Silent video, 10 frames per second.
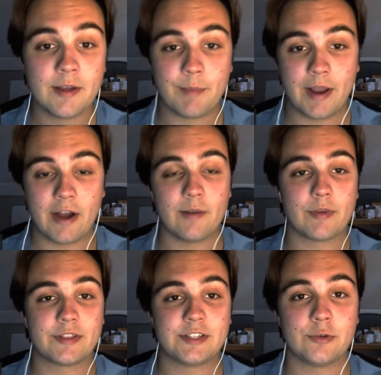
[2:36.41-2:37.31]
pair him
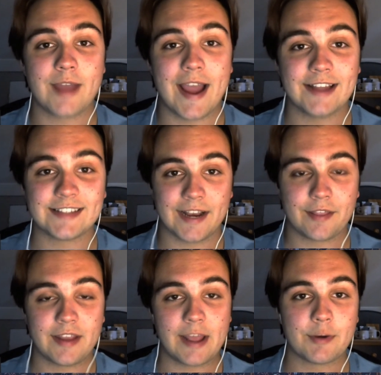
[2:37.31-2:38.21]
with two guys,
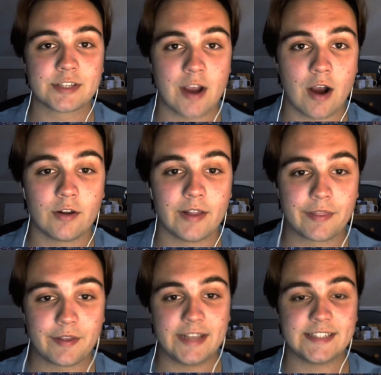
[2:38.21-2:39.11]
Anthony Edwards,
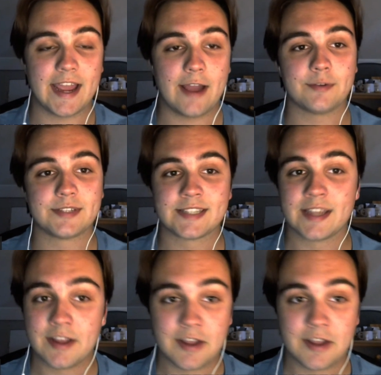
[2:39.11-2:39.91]
Karl-Anthony Towns,